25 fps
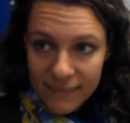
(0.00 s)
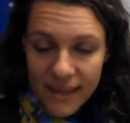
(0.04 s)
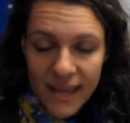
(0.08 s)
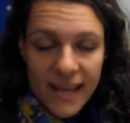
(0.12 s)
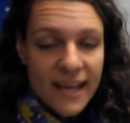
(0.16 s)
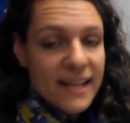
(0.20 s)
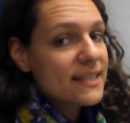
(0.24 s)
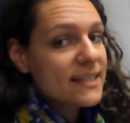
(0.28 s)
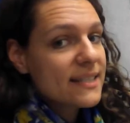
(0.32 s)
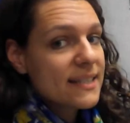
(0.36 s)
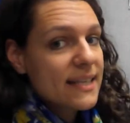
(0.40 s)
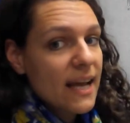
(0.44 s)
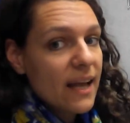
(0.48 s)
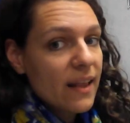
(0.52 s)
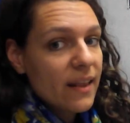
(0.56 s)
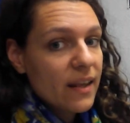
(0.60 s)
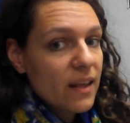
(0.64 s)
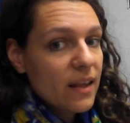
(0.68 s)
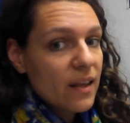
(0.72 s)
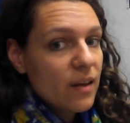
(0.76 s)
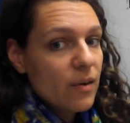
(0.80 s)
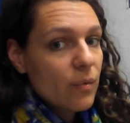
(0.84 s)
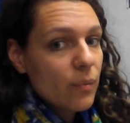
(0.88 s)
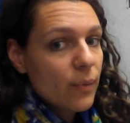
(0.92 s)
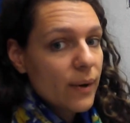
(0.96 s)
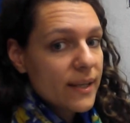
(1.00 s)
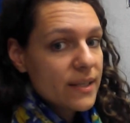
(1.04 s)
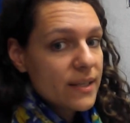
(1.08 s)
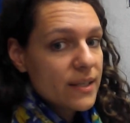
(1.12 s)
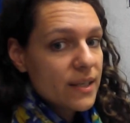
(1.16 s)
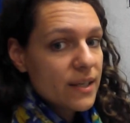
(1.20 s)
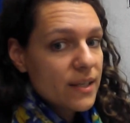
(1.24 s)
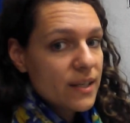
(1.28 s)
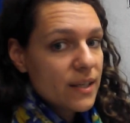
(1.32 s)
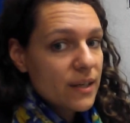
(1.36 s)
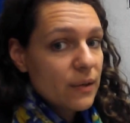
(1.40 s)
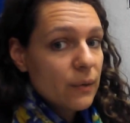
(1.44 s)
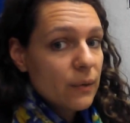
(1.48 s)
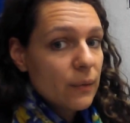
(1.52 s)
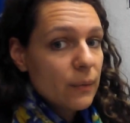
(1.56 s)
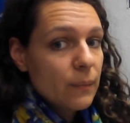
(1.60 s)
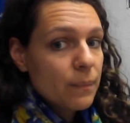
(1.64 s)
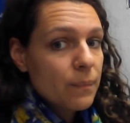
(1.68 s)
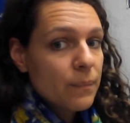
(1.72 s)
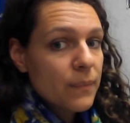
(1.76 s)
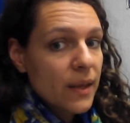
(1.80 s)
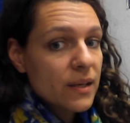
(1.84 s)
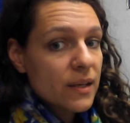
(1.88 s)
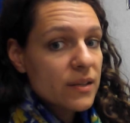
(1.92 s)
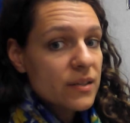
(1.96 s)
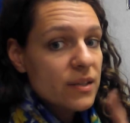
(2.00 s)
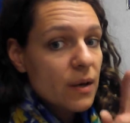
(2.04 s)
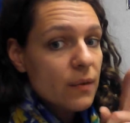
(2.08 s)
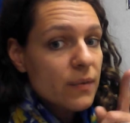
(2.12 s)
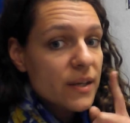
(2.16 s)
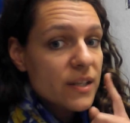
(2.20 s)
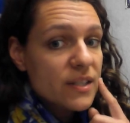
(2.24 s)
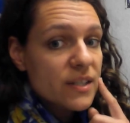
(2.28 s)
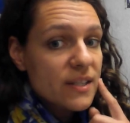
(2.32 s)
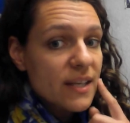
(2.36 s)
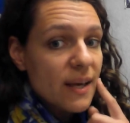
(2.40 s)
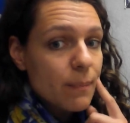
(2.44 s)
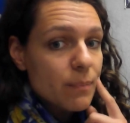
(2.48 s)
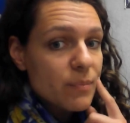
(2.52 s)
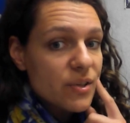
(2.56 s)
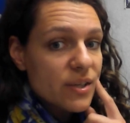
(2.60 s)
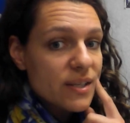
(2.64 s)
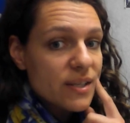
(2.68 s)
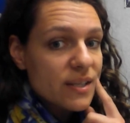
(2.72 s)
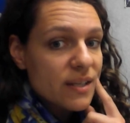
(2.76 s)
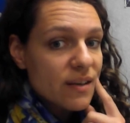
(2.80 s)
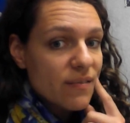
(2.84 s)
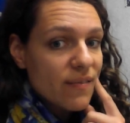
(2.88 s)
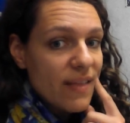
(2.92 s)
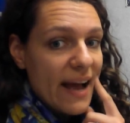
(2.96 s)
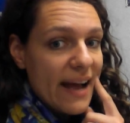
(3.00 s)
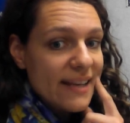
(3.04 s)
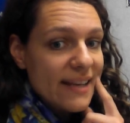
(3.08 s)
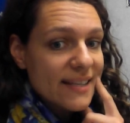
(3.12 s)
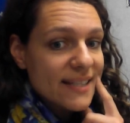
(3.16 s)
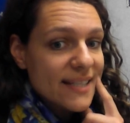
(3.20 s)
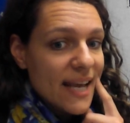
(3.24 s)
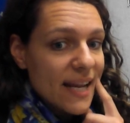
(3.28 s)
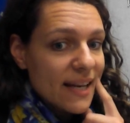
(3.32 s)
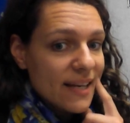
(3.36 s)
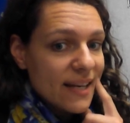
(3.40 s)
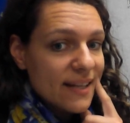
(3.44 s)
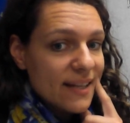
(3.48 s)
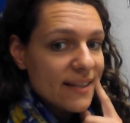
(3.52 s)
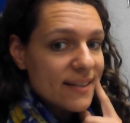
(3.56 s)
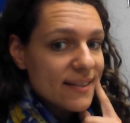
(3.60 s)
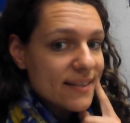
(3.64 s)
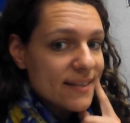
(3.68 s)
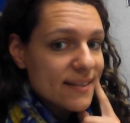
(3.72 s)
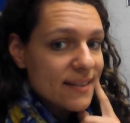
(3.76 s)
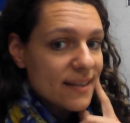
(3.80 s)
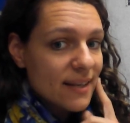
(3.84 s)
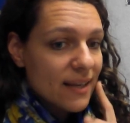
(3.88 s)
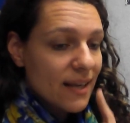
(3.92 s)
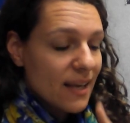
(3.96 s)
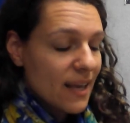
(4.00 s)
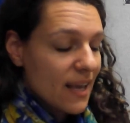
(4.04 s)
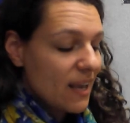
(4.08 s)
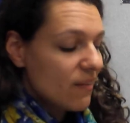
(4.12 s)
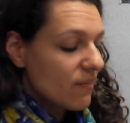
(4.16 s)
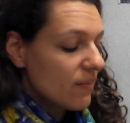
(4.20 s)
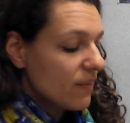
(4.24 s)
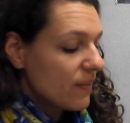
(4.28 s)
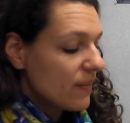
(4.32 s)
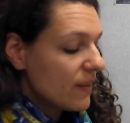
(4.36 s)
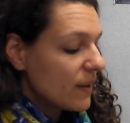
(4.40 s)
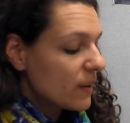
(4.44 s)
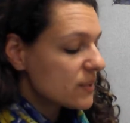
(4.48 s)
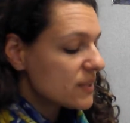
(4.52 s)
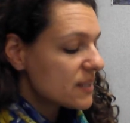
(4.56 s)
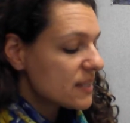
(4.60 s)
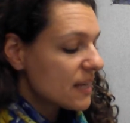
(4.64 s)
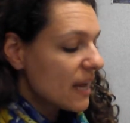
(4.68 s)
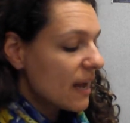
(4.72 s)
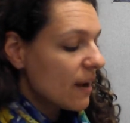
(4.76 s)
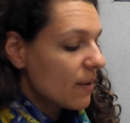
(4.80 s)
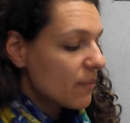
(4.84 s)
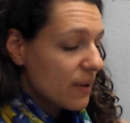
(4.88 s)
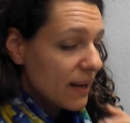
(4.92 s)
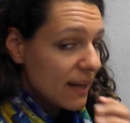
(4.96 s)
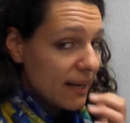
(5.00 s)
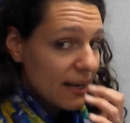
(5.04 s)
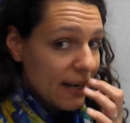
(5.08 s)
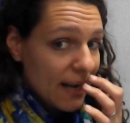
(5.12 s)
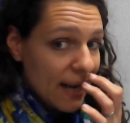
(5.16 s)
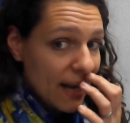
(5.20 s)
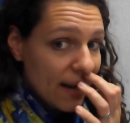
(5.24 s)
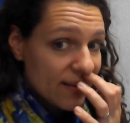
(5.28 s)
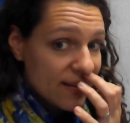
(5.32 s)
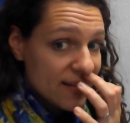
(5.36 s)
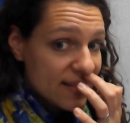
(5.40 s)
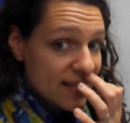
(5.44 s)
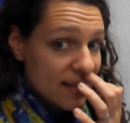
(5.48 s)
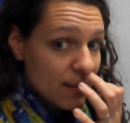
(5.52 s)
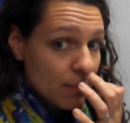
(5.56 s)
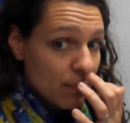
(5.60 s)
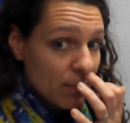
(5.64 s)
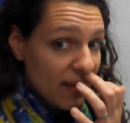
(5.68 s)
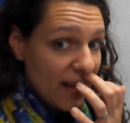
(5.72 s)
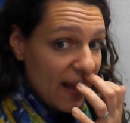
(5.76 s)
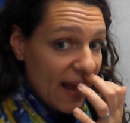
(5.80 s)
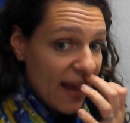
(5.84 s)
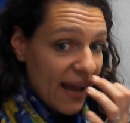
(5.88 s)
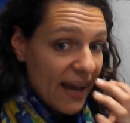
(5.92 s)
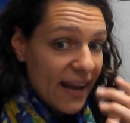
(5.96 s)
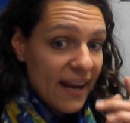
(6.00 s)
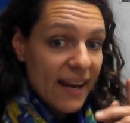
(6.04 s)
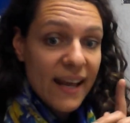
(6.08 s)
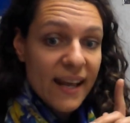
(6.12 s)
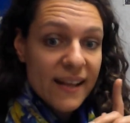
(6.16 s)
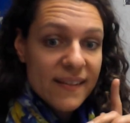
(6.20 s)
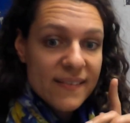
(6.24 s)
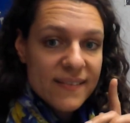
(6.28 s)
It's telling you what to do. So the subject of that sentence, even though it's not written out as implied,